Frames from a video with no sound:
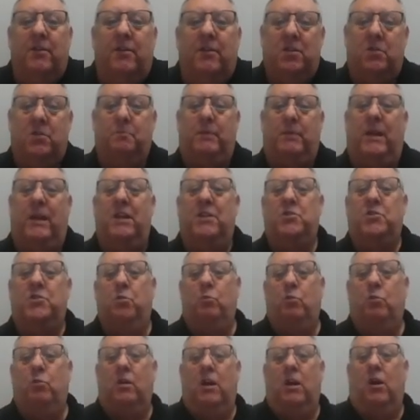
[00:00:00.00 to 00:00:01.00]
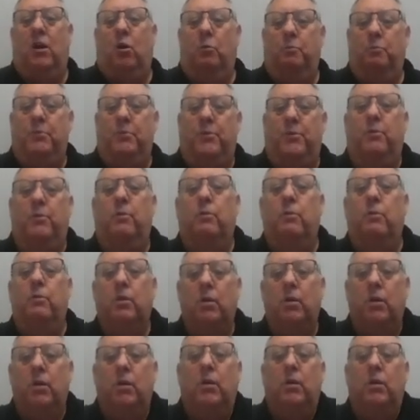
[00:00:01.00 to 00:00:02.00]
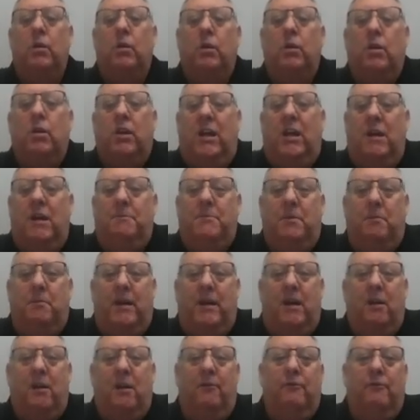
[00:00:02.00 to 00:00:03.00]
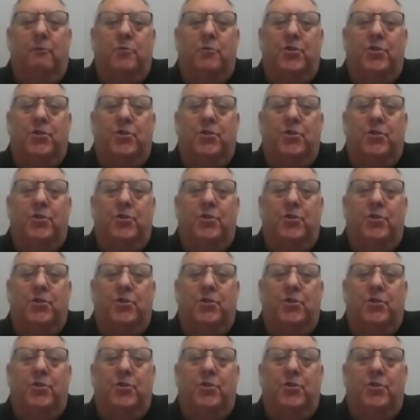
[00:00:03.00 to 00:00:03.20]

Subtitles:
The spacer will help you keep the battery from